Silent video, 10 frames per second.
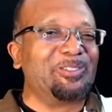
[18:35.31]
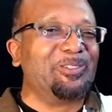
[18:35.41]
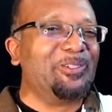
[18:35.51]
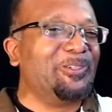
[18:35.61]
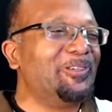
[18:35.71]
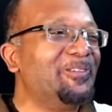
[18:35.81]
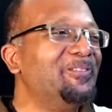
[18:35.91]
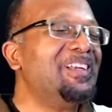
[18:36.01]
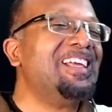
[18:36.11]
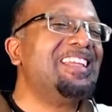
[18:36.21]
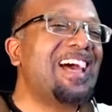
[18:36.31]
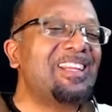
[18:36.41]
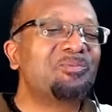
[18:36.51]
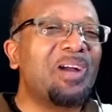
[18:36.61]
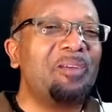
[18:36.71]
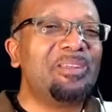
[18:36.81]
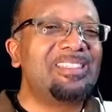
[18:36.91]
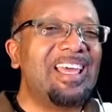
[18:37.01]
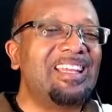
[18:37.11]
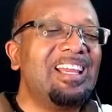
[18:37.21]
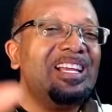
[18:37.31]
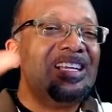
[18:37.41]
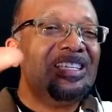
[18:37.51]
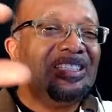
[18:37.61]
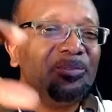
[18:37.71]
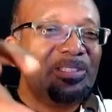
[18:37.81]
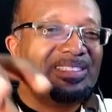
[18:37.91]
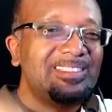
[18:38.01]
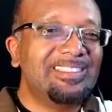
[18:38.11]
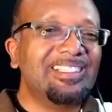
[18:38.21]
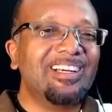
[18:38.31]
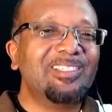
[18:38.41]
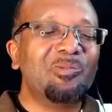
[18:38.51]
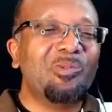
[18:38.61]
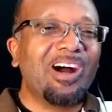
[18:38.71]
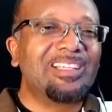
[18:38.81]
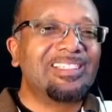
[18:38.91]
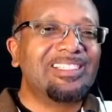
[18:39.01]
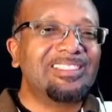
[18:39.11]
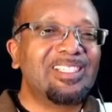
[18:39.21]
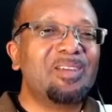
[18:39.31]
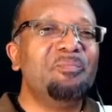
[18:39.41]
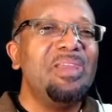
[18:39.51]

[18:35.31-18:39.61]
so that is why we said she was sitting on the waters,